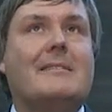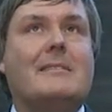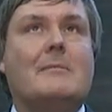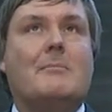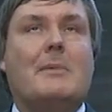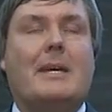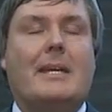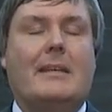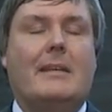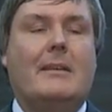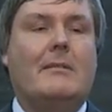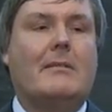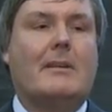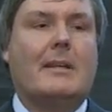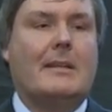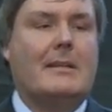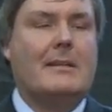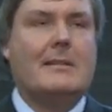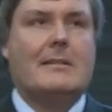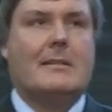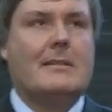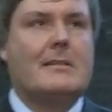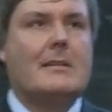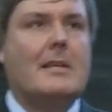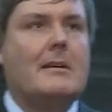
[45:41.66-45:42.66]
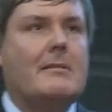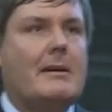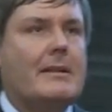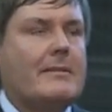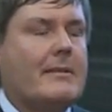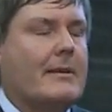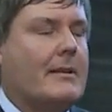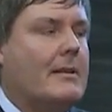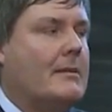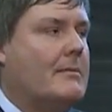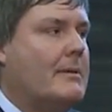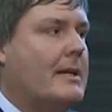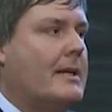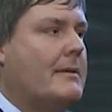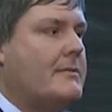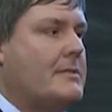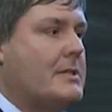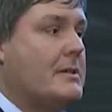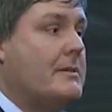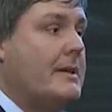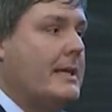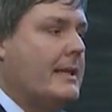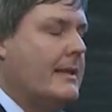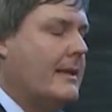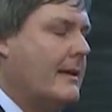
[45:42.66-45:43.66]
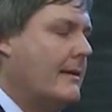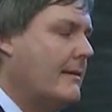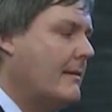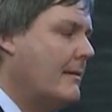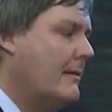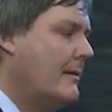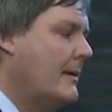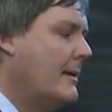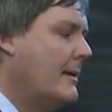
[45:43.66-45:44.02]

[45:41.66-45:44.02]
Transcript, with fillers: to make new kidneys. There's no ethical way of doing that.